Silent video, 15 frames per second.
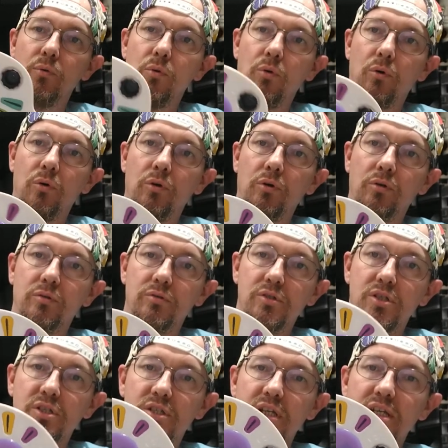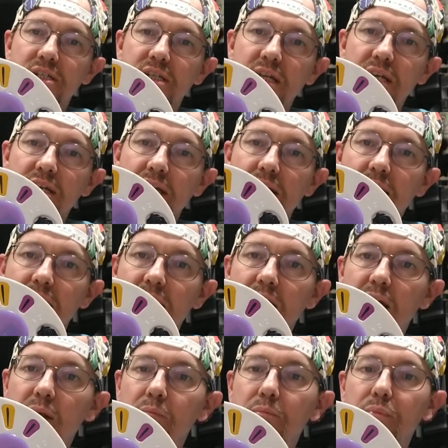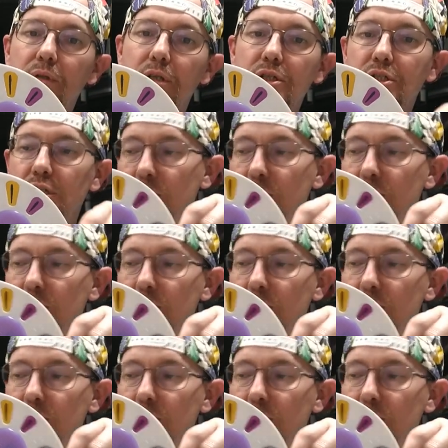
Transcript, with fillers: for sixteen ninety nine plus